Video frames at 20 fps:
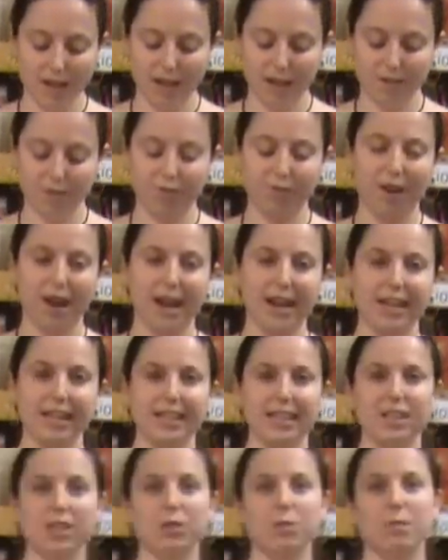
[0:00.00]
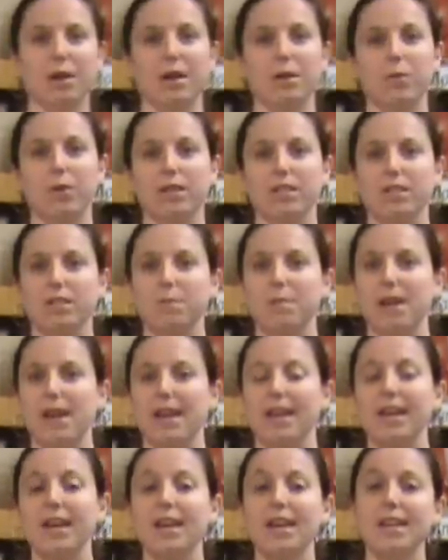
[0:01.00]
And finally, you might want to
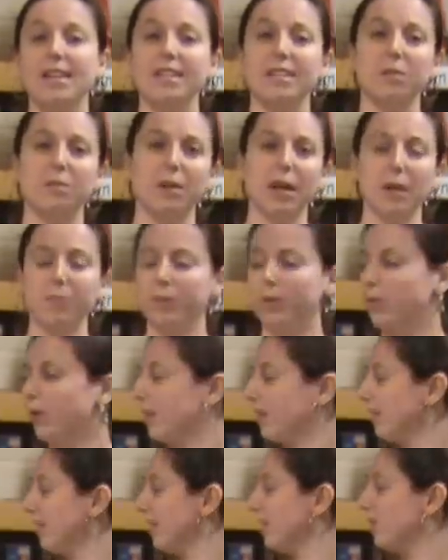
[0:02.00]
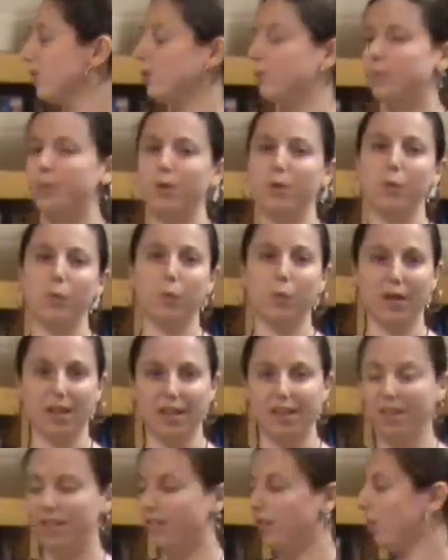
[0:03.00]
make some paperwork things to put
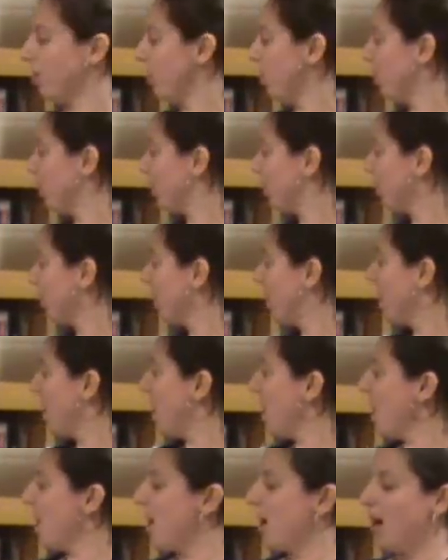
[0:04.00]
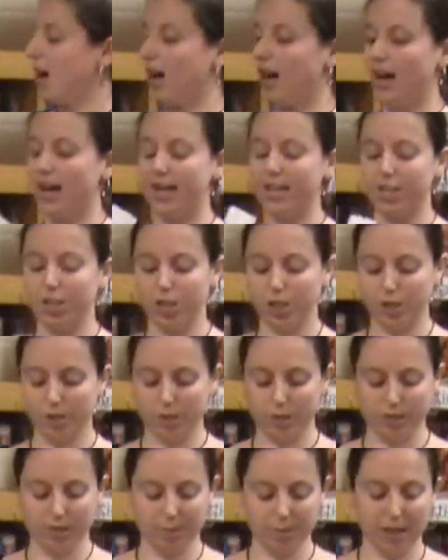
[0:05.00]
with the Nook. I
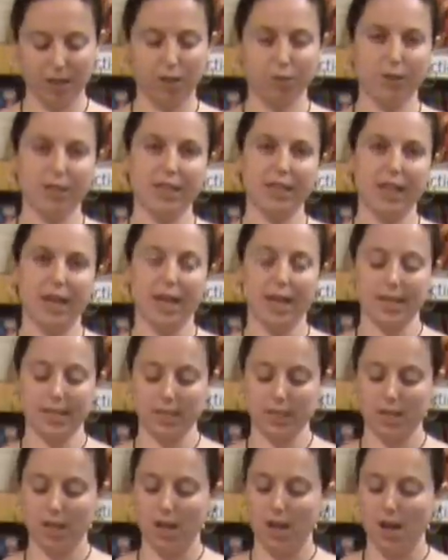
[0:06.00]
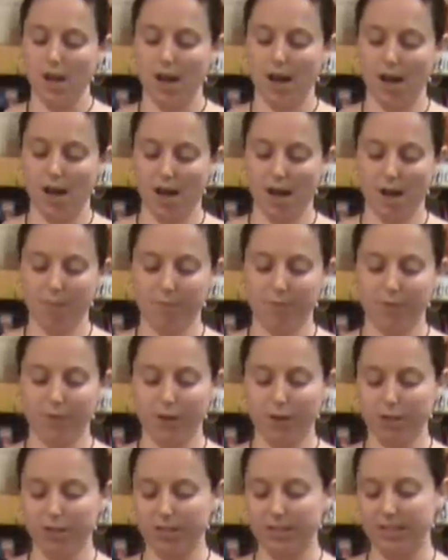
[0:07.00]
chose to make 3 things.
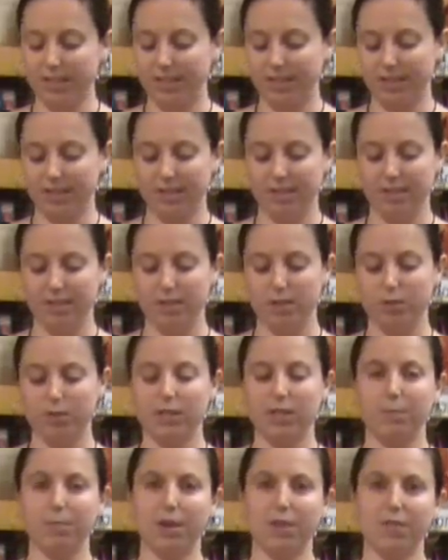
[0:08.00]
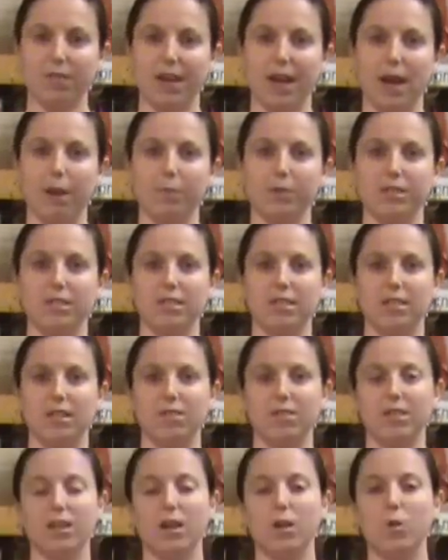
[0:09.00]
First, using Buffy Hamilton
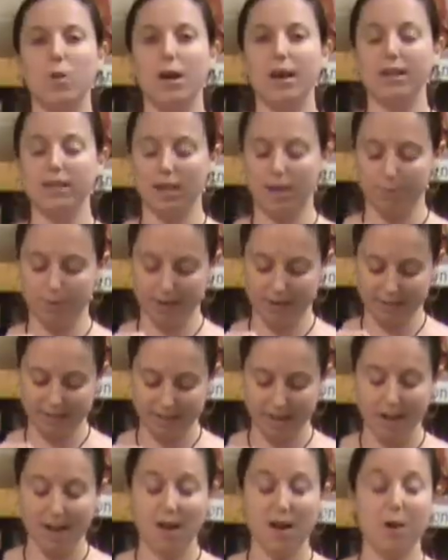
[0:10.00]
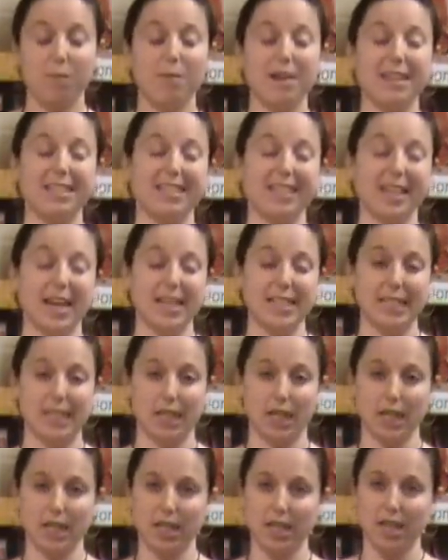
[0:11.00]
of the Unquiet Library's amazing
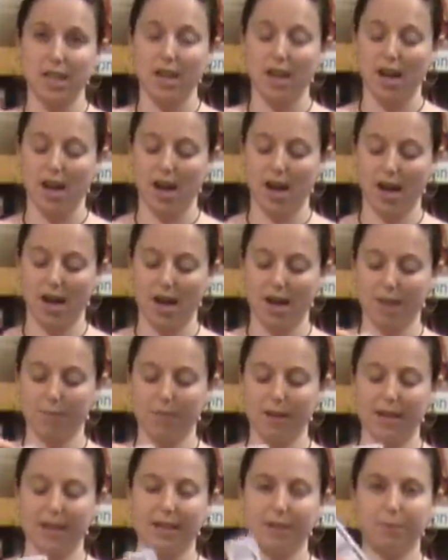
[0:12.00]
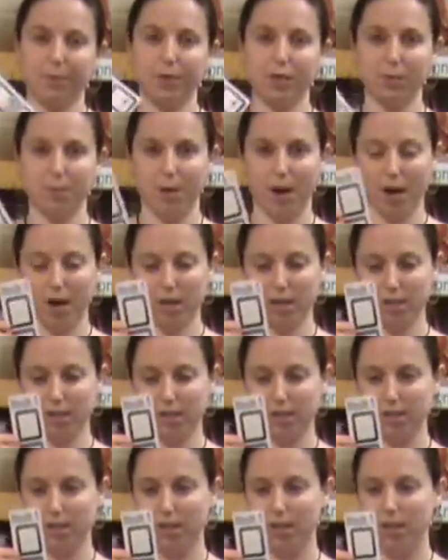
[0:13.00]
idea, I made
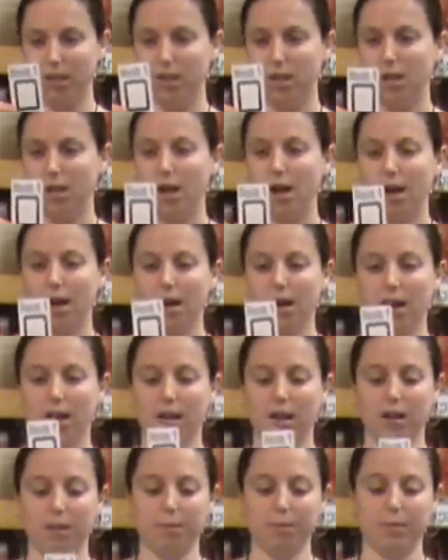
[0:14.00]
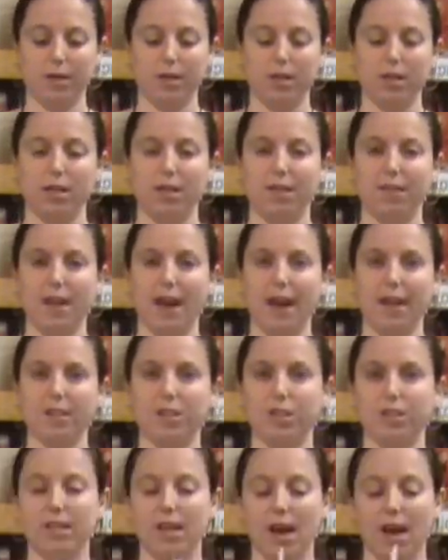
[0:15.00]
bookmarks that
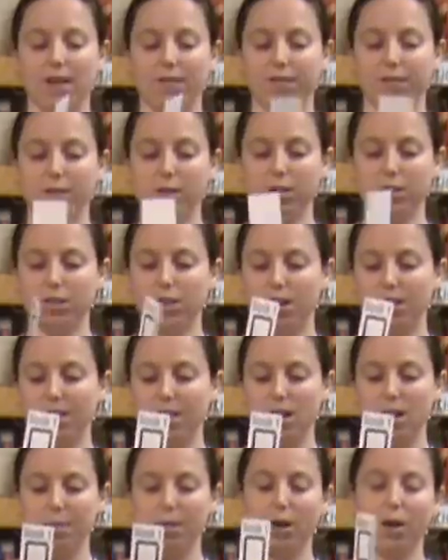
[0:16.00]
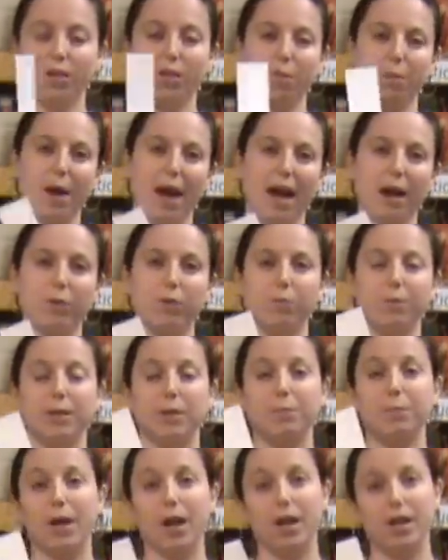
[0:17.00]
just have Nooks on them, and on the back would
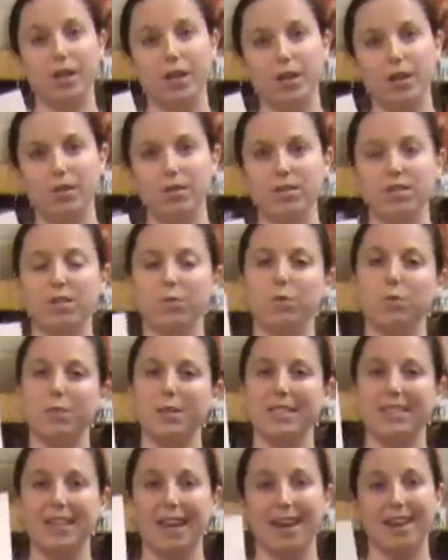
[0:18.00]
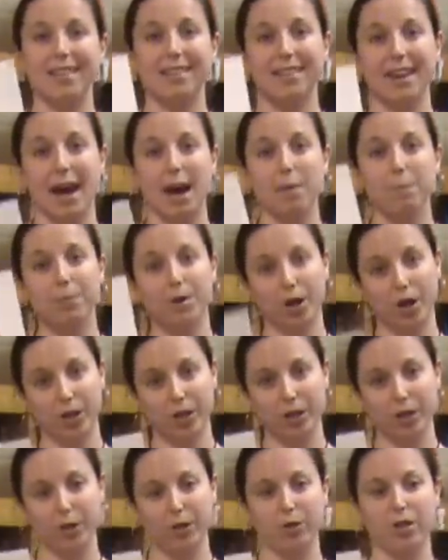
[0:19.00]
be a barcode, so we'll be scanning that
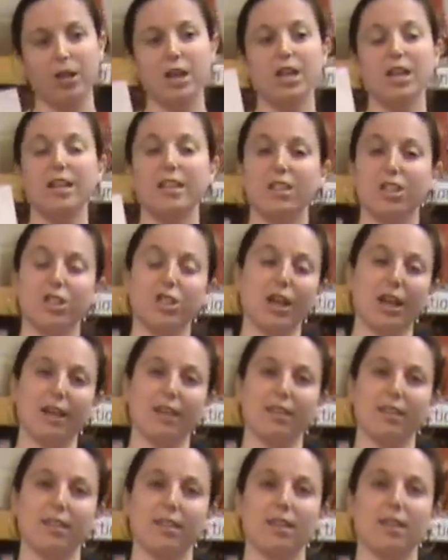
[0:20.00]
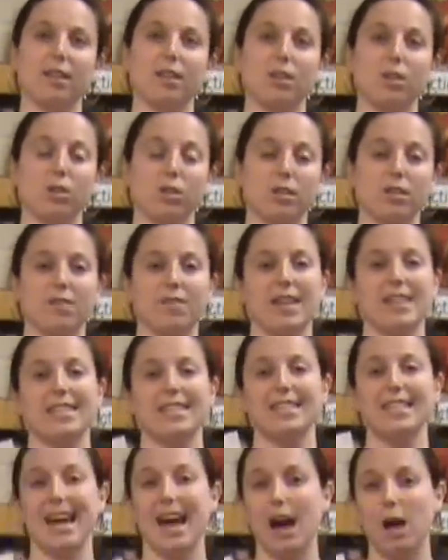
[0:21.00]
barcode to check the Nook
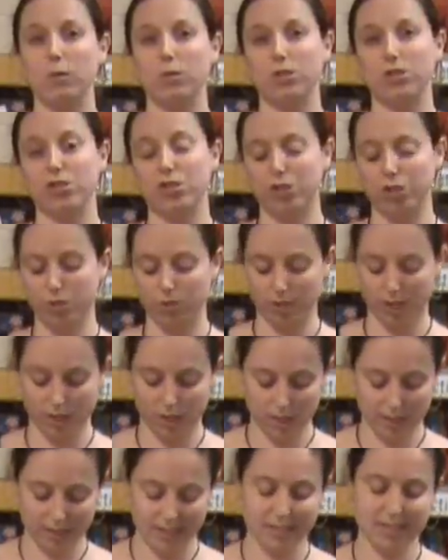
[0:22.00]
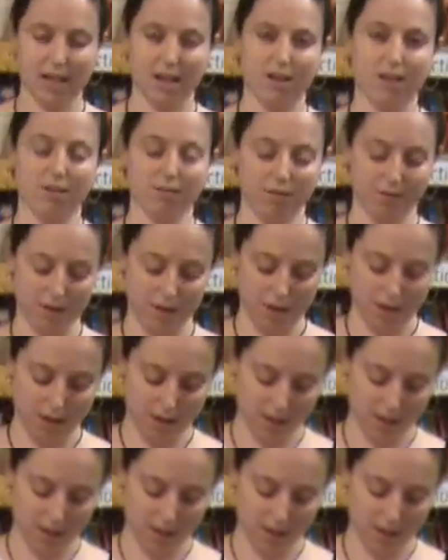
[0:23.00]
devices out to students instead of